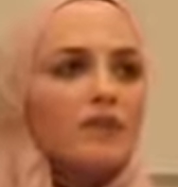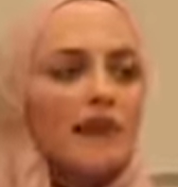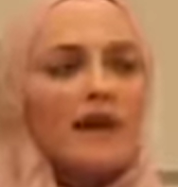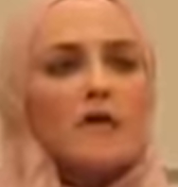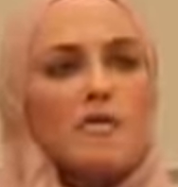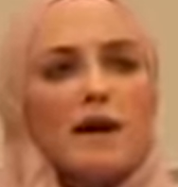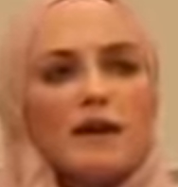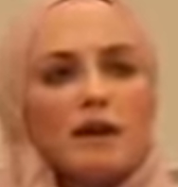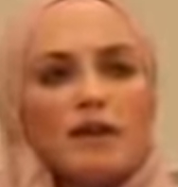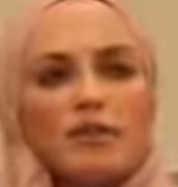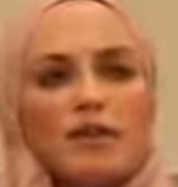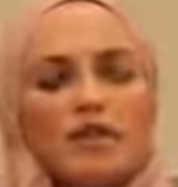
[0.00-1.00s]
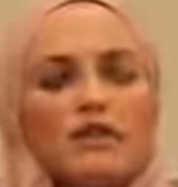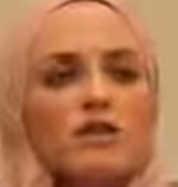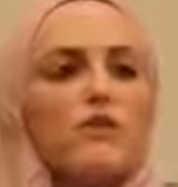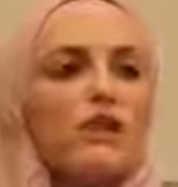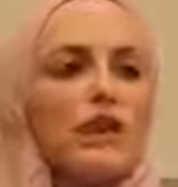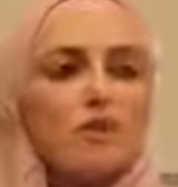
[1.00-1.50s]
Forget about your
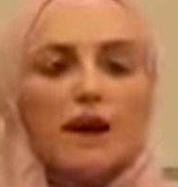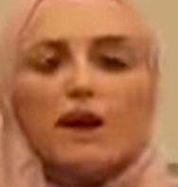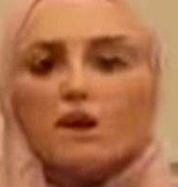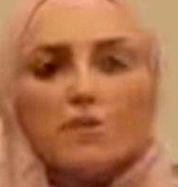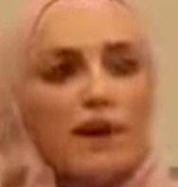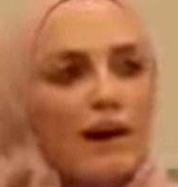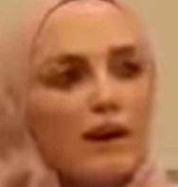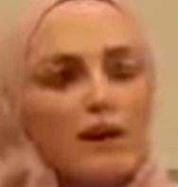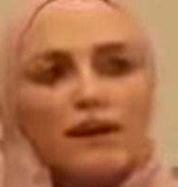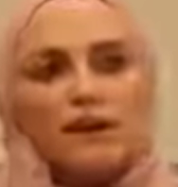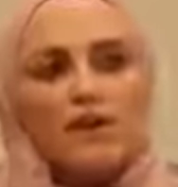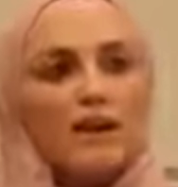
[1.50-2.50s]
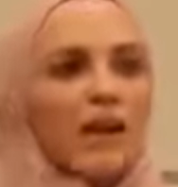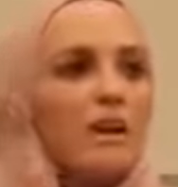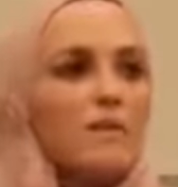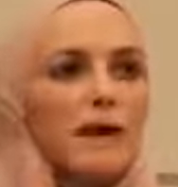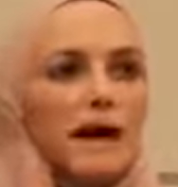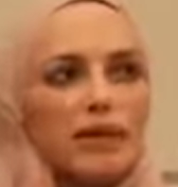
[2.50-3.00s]
riches, forget about your background,
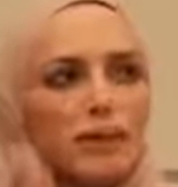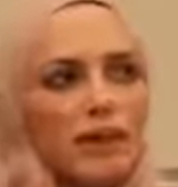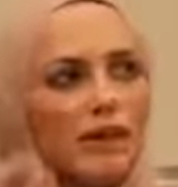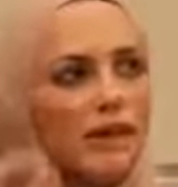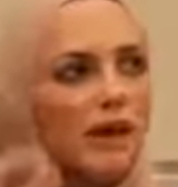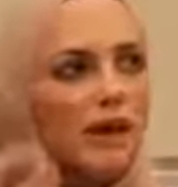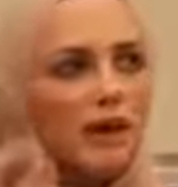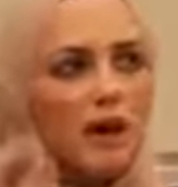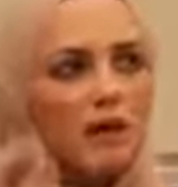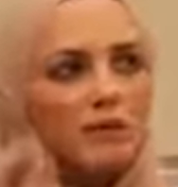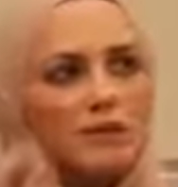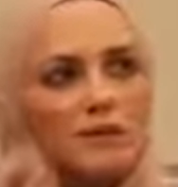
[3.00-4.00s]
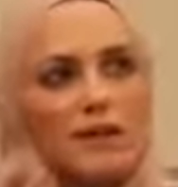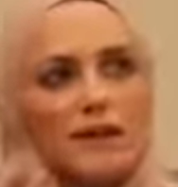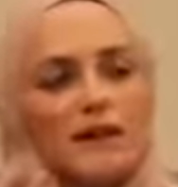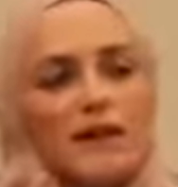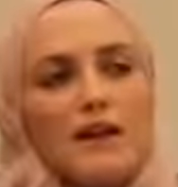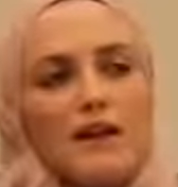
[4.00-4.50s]
forget about the way you look.
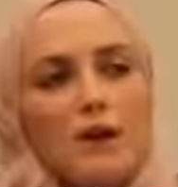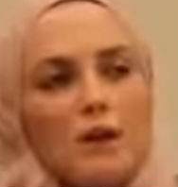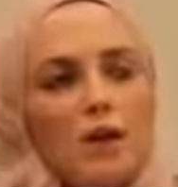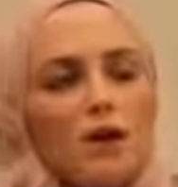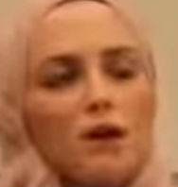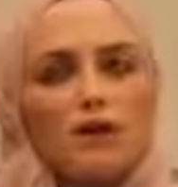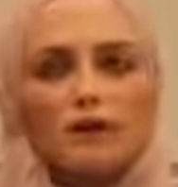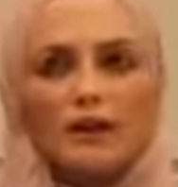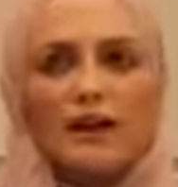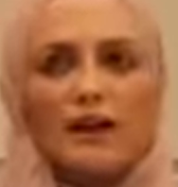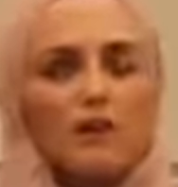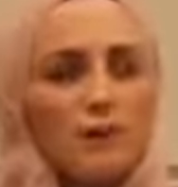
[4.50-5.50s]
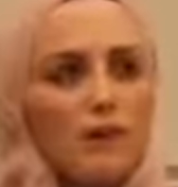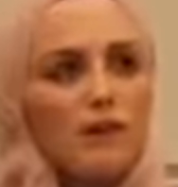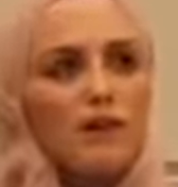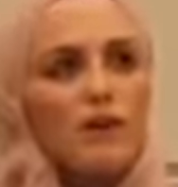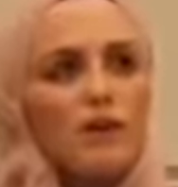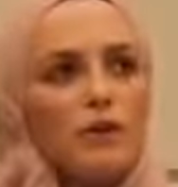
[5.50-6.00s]
Ultimately, what you take
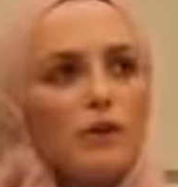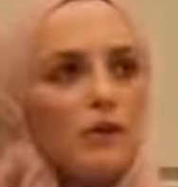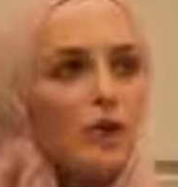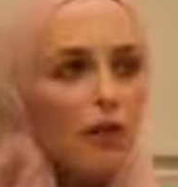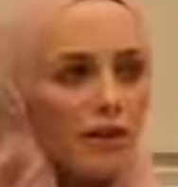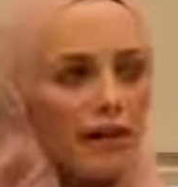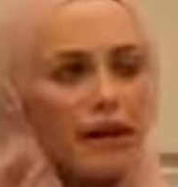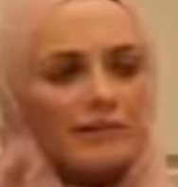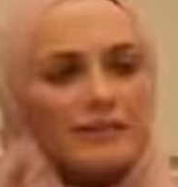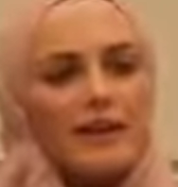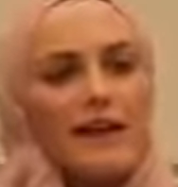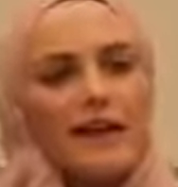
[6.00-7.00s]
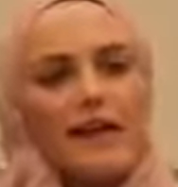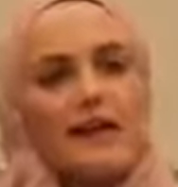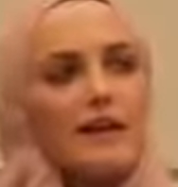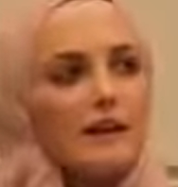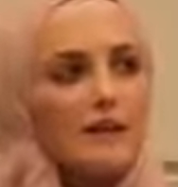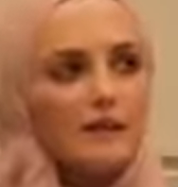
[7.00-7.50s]
with you on that
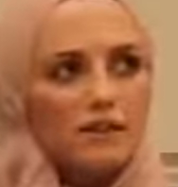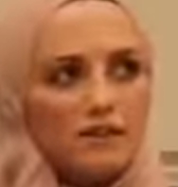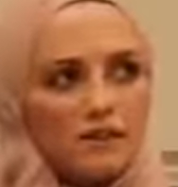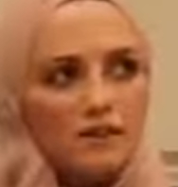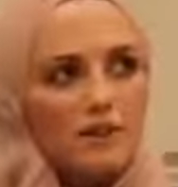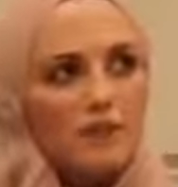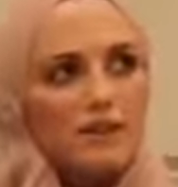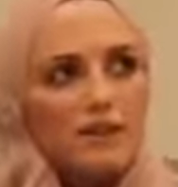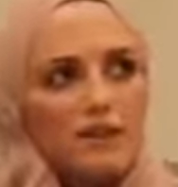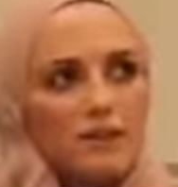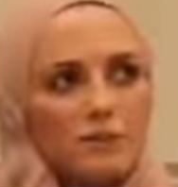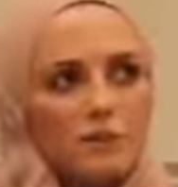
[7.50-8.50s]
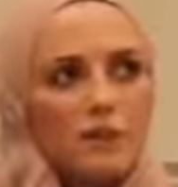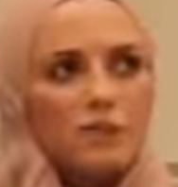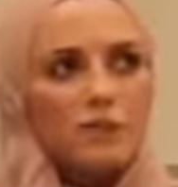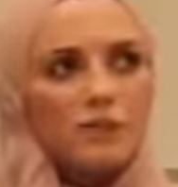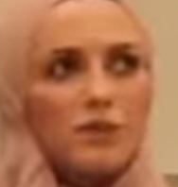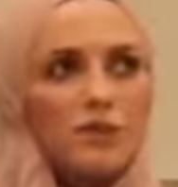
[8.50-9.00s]
day is the good deeds that you've
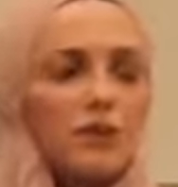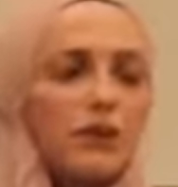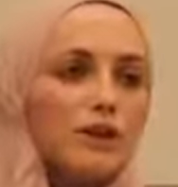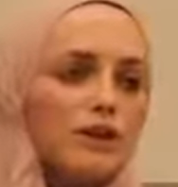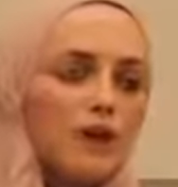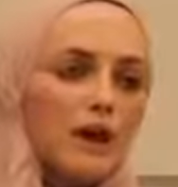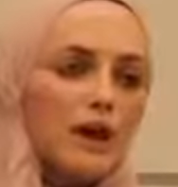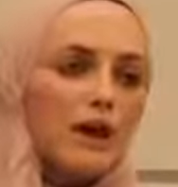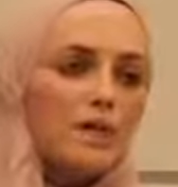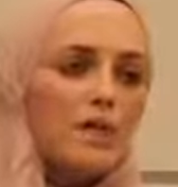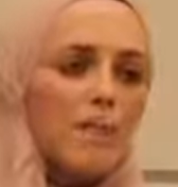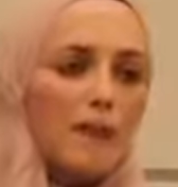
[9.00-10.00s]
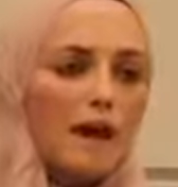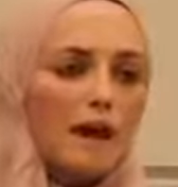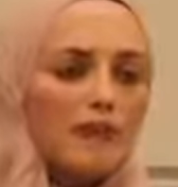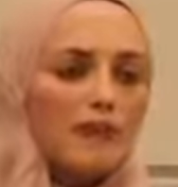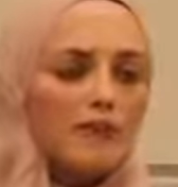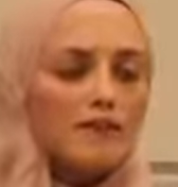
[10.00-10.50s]
put before you. And
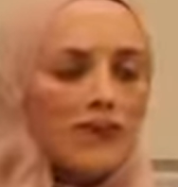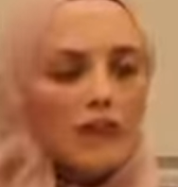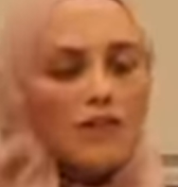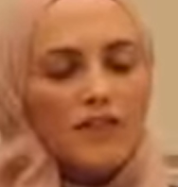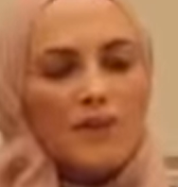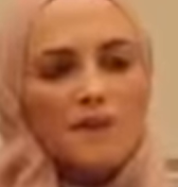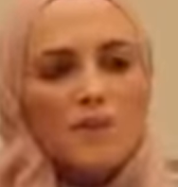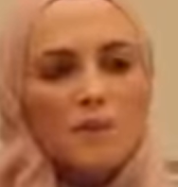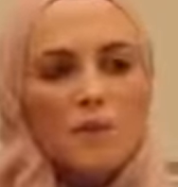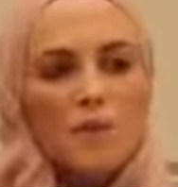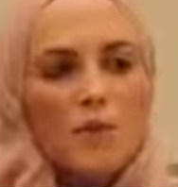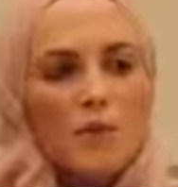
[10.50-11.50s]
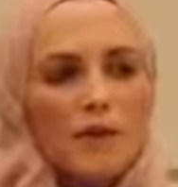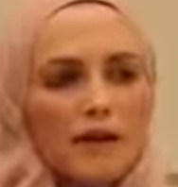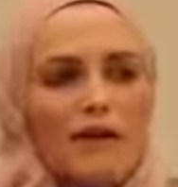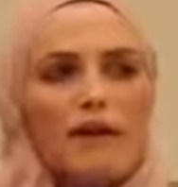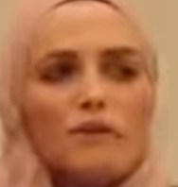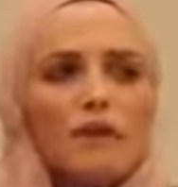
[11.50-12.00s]
there's nothing more
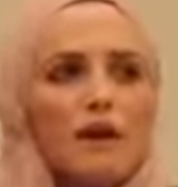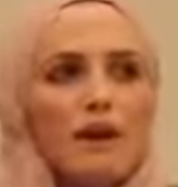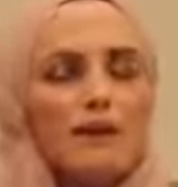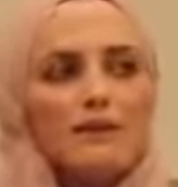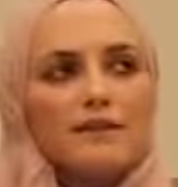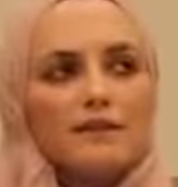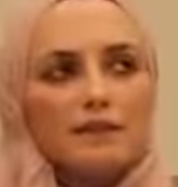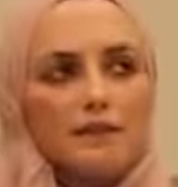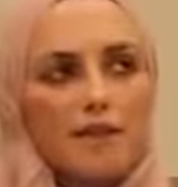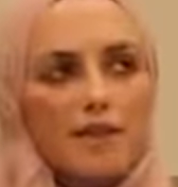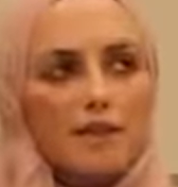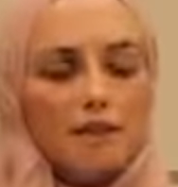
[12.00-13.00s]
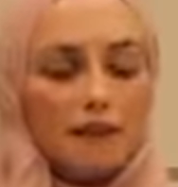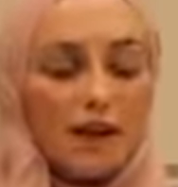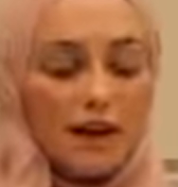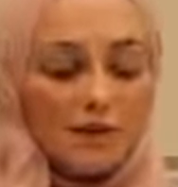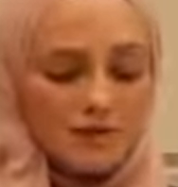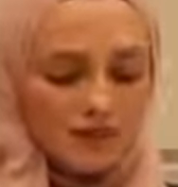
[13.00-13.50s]
equalizing than
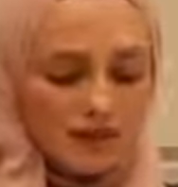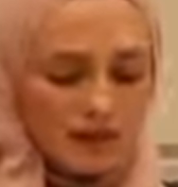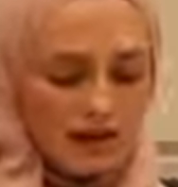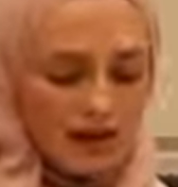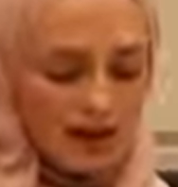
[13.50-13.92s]
that.